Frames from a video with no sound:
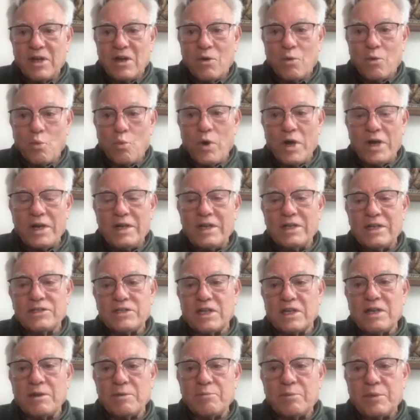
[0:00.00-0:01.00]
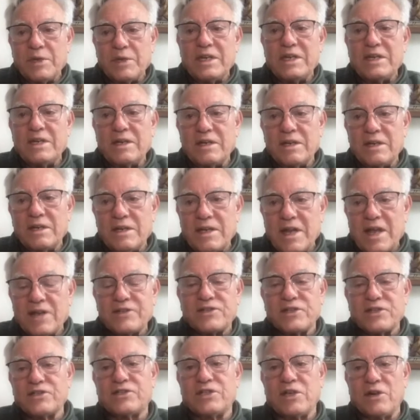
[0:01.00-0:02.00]
What is going to be
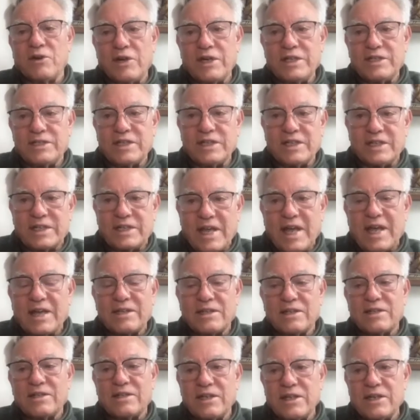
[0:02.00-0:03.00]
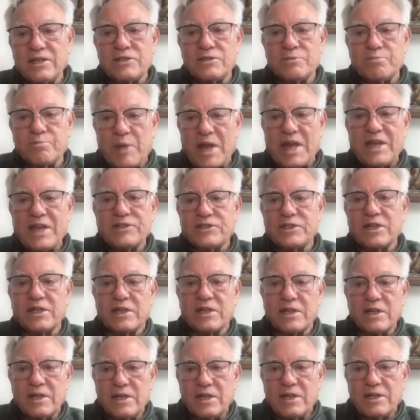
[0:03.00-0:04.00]
necessary to get these
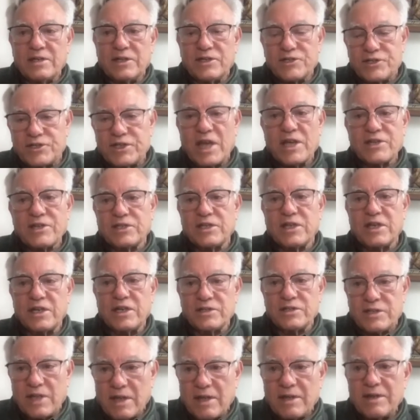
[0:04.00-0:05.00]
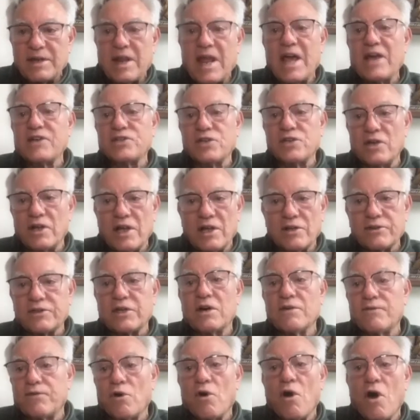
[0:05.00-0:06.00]
basic necessities, national
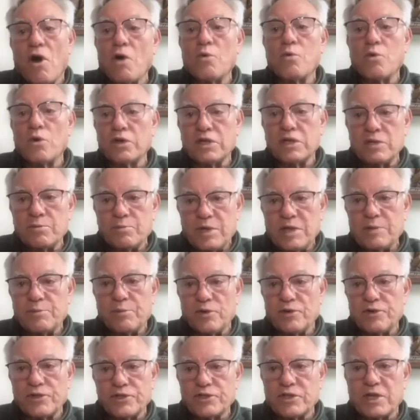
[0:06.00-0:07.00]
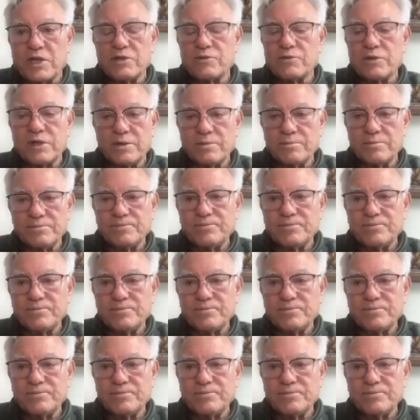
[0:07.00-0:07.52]
healthcare for all working people in this country?